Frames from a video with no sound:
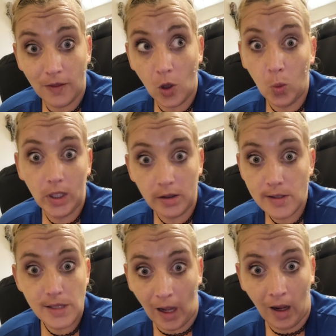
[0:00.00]
the weird
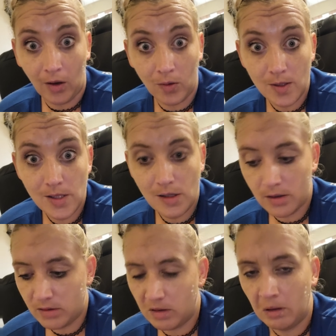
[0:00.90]
sounds,
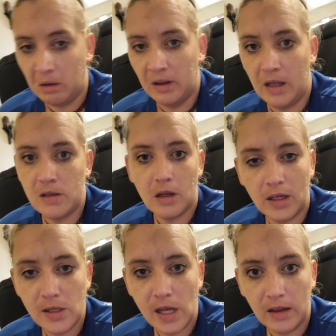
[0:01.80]
ugh, that I
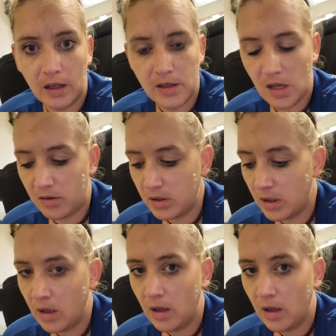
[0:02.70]
just hate that sound.